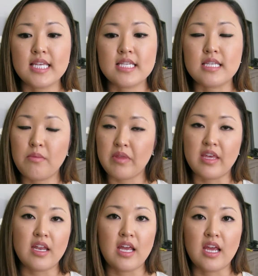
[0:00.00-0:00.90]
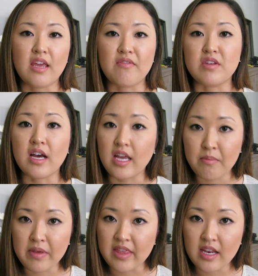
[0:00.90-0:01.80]
sympathetic, if not
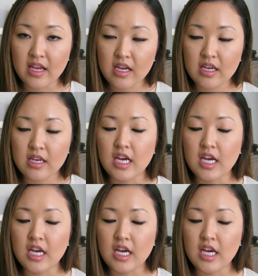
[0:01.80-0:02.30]
empathetic,